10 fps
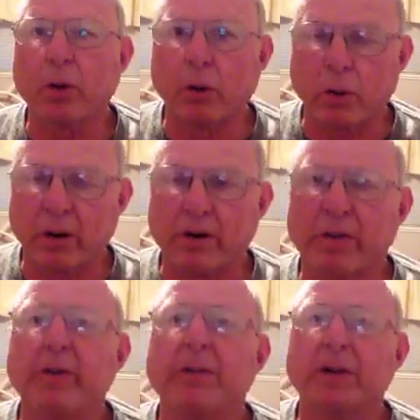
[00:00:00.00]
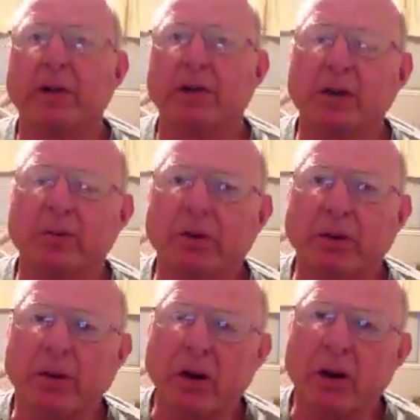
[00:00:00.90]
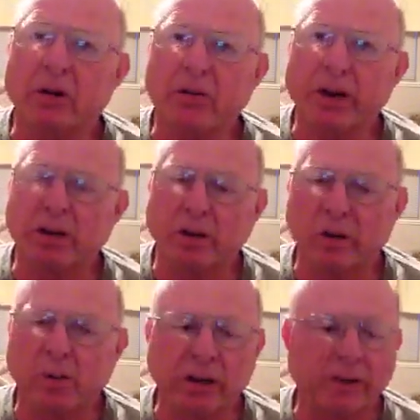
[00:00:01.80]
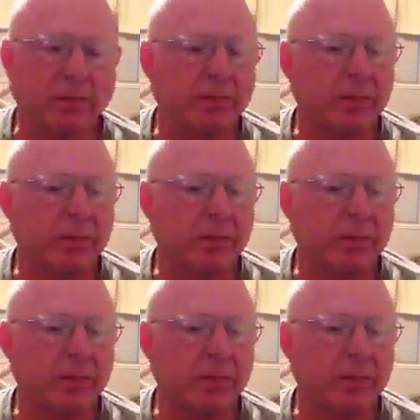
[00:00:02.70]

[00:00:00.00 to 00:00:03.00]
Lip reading: or it'll keep your heart rate low enough.